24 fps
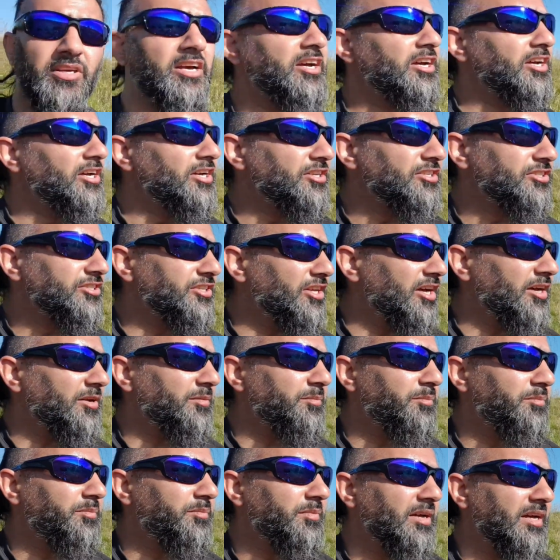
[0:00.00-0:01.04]
goes up
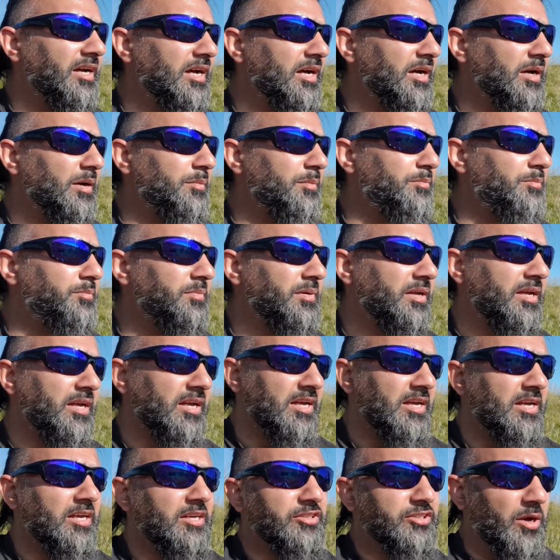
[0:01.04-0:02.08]
certain
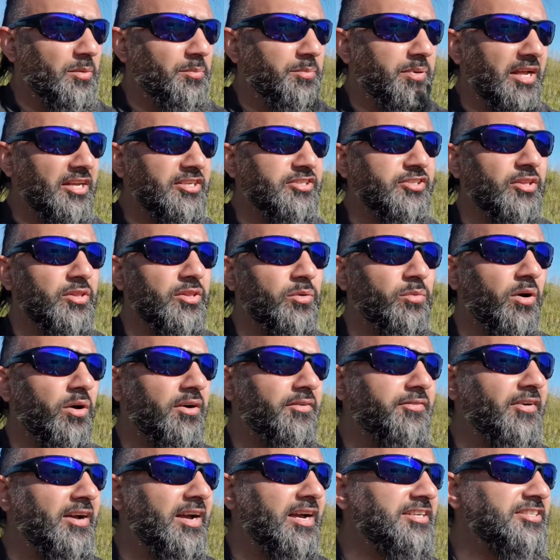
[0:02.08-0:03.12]

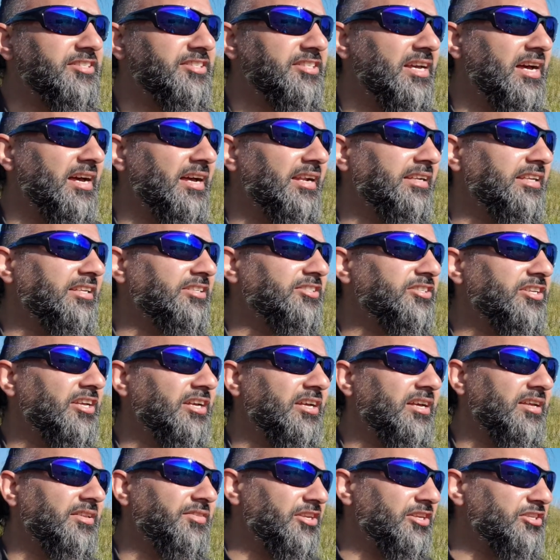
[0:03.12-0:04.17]
place on the rock face
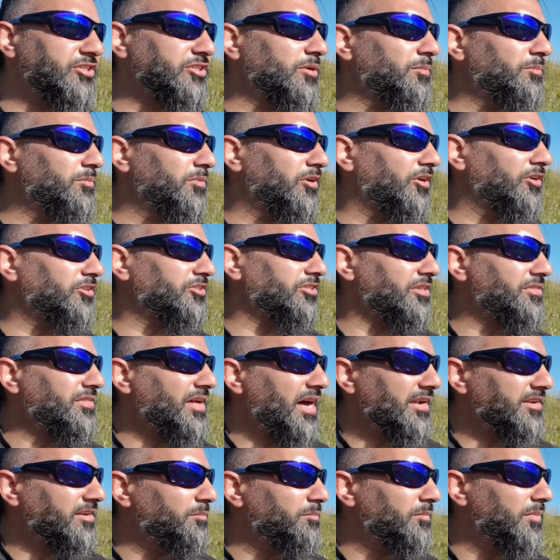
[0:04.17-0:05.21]
and it's this
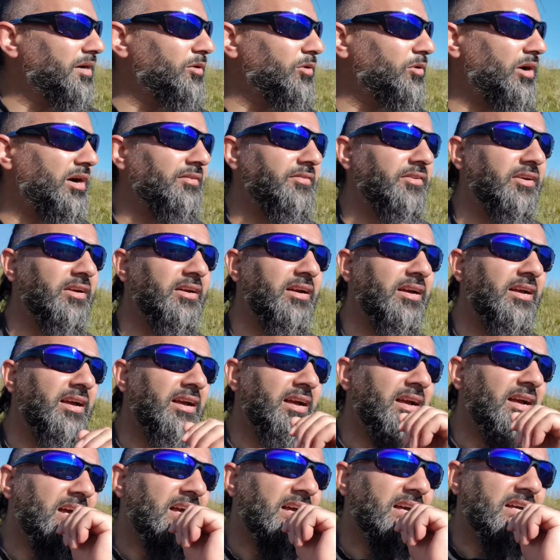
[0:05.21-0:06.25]
number, it's that number, what have
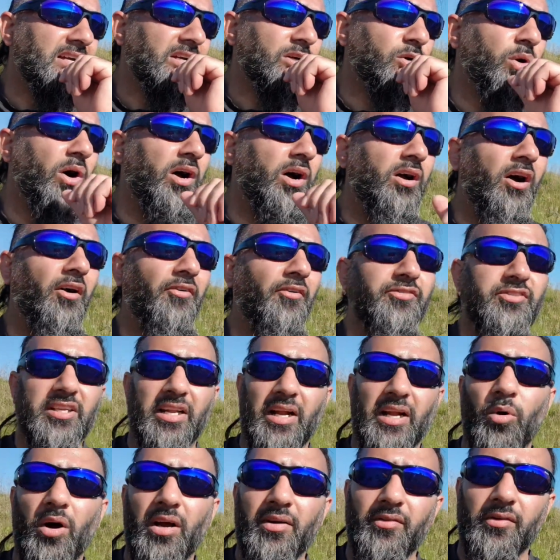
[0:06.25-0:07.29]
you.
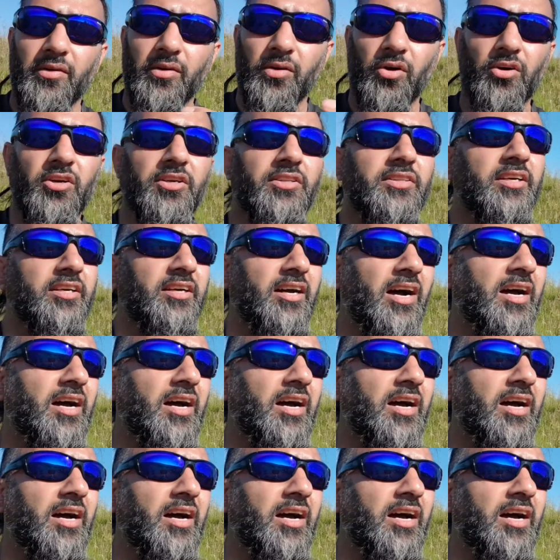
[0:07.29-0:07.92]
Quite often I won't even